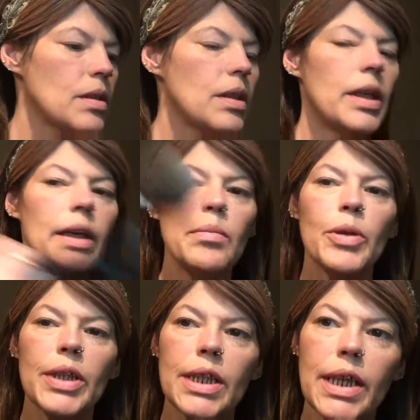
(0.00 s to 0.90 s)
And then I'm
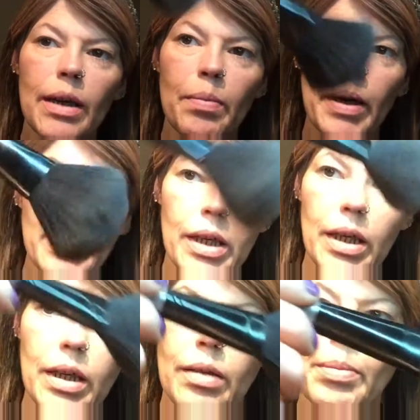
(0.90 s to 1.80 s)
going to take my
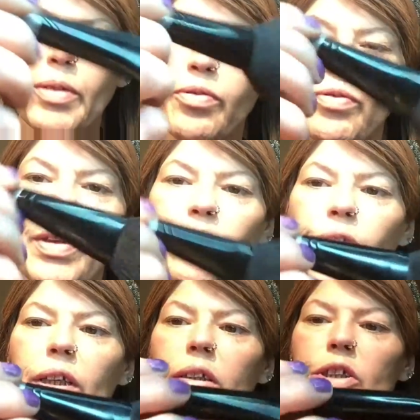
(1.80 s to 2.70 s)
big
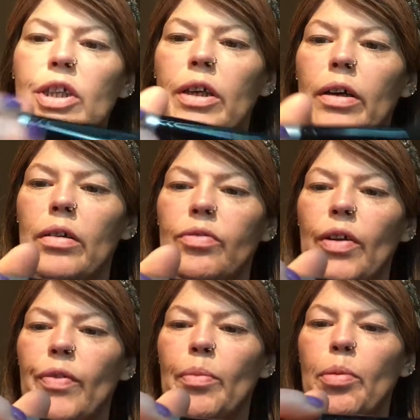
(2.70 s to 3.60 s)
fluffy, generic
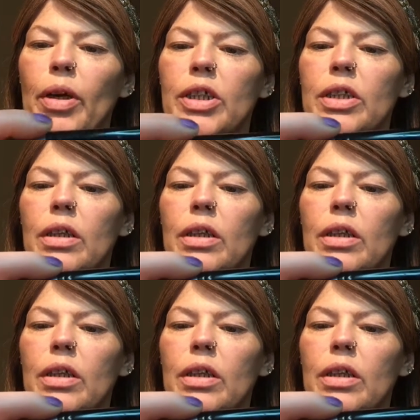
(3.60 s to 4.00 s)
fluffy brush.